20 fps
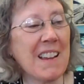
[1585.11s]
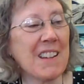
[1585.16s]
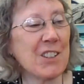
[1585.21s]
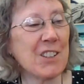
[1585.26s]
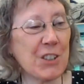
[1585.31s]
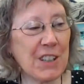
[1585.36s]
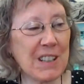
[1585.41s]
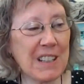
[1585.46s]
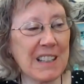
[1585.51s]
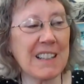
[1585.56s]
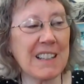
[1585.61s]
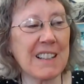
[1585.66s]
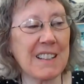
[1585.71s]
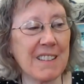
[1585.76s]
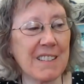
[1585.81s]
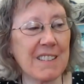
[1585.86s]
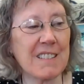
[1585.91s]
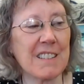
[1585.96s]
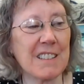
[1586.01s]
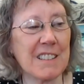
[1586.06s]
you're going to get
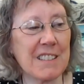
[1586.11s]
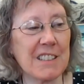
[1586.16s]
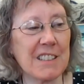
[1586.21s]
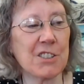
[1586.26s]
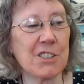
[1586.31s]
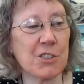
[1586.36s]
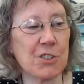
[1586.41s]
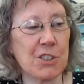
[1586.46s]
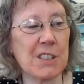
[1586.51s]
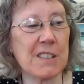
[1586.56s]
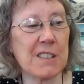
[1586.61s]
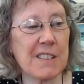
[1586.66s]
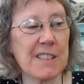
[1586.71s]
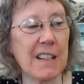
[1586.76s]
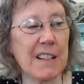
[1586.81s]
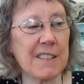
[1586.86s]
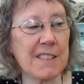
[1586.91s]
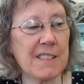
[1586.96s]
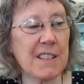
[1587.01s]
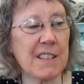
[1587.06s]
a good
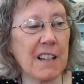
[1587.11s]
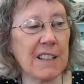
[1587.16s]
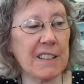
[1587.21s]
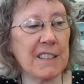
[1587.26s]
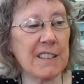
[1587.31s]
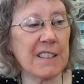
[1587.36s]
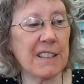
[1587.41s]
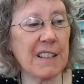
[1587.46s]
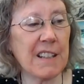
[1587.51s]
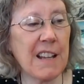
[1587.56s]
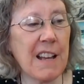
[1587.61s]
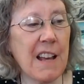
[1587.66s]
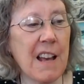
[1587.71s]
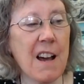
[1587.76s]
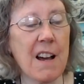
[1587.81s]
sized onion.